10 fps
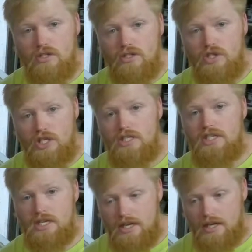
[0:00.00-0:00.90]

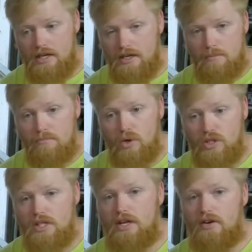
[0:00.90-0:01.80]
Gte
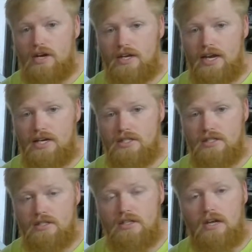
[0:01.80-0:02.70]
multi-layer head gasket,
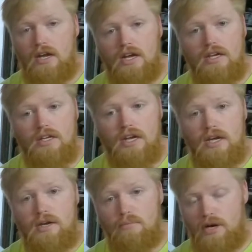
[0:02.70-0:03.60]
and
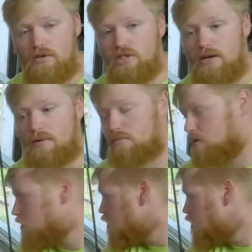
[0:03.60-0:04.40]
a brand new timing belt.